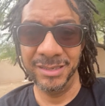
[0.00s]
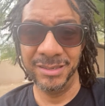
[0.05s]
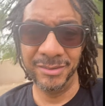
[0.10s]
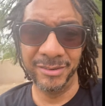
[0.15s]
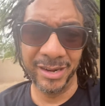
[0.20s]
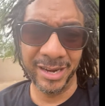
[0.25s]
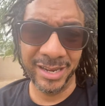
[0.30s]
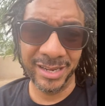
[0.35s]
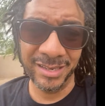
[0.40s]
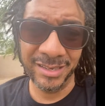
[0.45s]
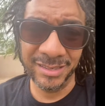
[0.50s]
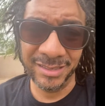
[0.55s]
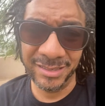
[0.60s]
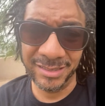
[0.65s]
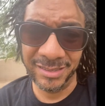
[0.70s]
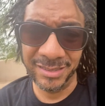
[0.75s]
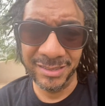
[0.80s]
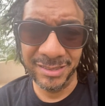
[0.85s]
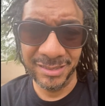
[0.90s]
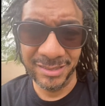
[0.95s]
right?
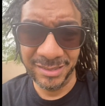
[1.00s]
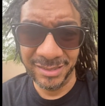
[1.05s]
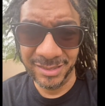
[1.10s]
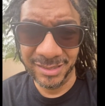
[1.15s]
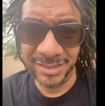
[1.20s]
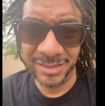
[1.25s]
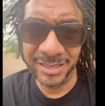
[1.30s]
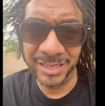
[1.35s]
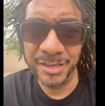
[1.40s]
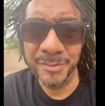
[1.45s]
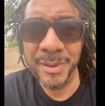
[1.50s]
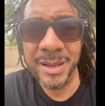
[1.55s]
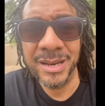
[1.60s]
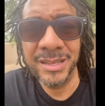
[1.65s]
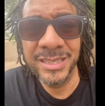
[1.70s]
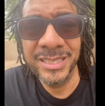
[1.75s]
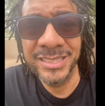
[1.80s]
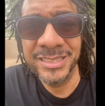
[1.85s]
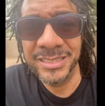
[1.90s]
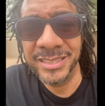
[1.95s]
Think about
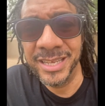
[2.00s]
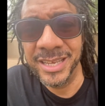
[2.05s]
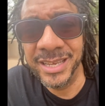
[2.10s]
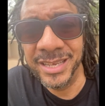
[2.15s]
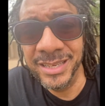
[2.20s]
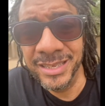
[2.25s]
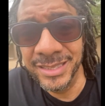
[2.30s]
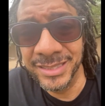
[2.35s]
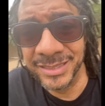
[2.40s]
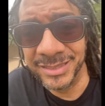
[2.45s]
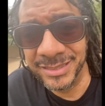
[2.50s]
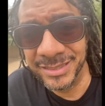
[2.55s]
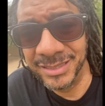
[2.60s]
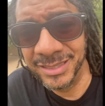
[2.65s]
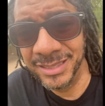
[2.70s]
Alicia Keys.